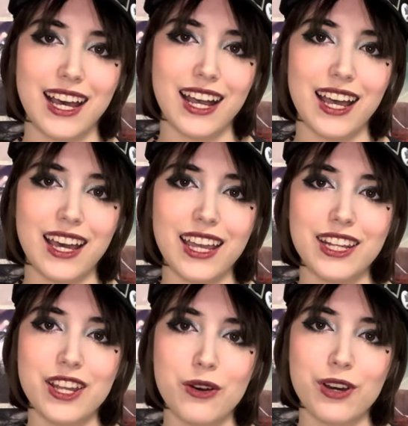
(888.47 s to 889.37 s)
I
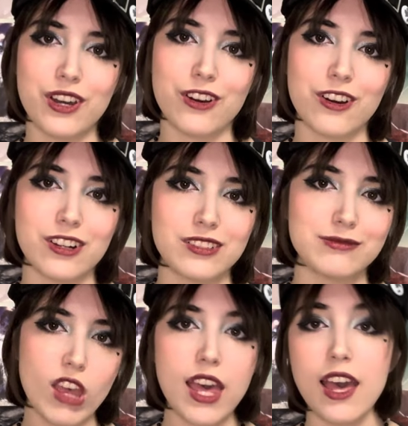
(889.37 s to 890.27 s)
know a girl.
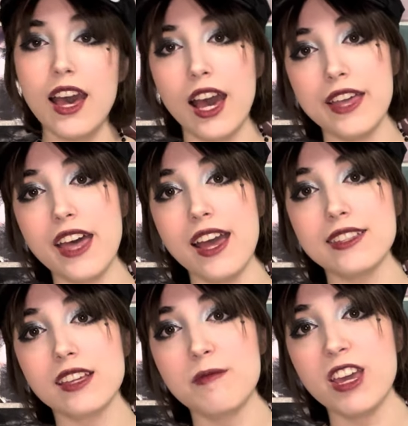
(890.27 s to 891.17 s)
And that
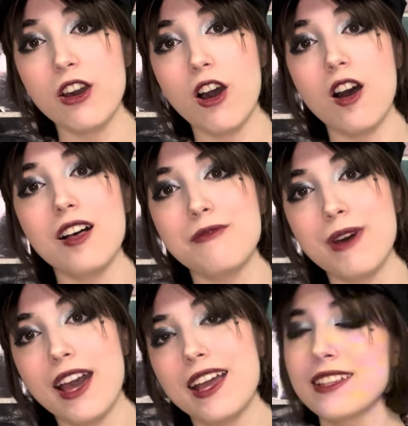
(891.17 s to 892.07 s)
is going to be all of
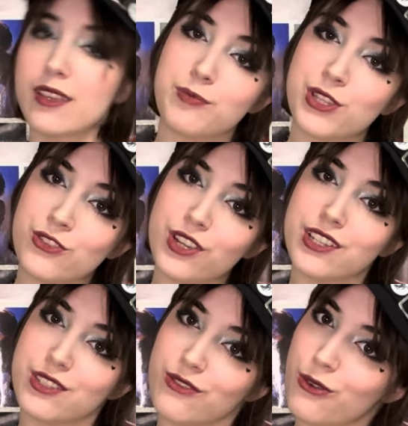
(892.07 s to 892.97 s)
my tips and
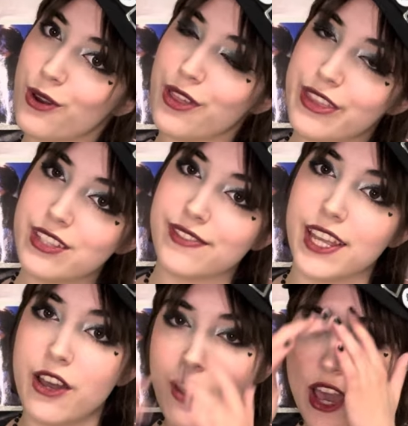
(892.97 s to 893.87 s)
tricks for this
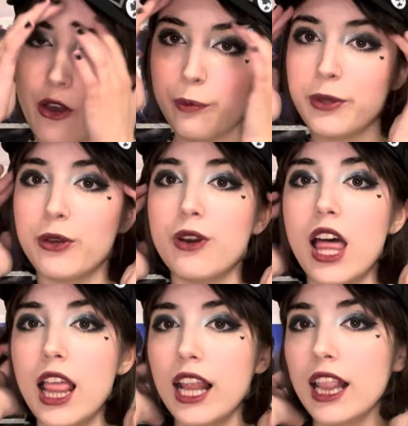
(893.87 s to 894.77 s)
video. I hope you
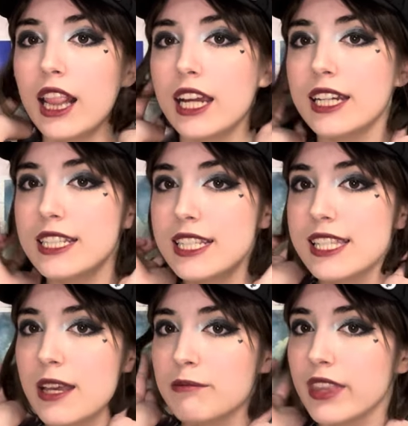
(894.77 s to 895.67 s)
learned
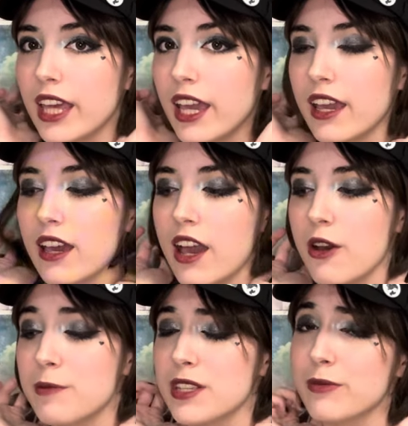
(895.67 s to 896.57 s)
something. I
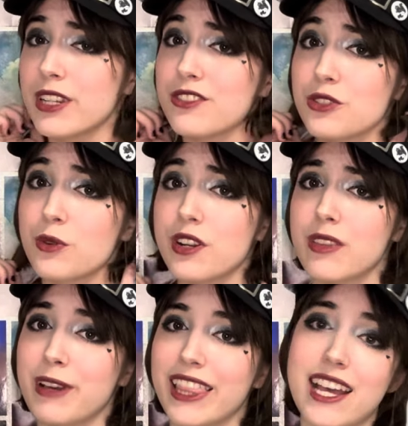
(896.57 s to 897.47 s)
hope this one is shorter
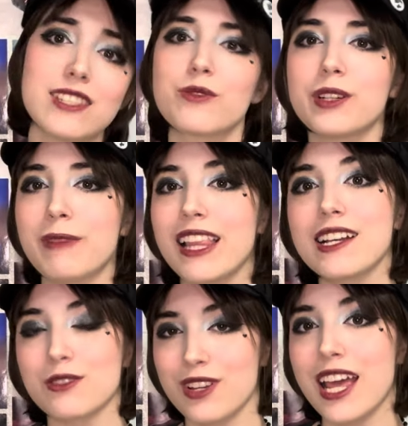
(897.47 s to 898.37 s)
than my last one. My
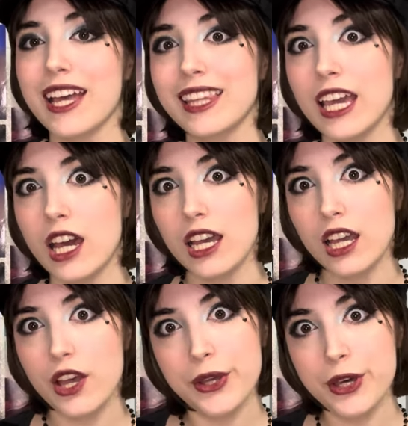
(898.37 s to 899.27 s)
last one had like
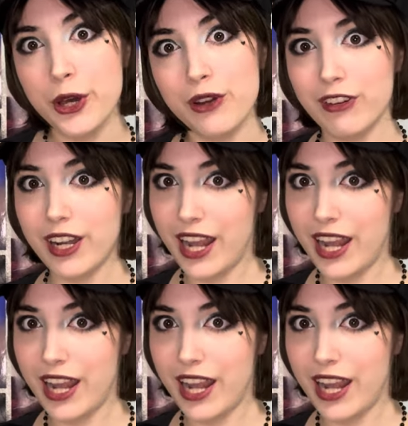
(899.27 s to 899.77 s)
over an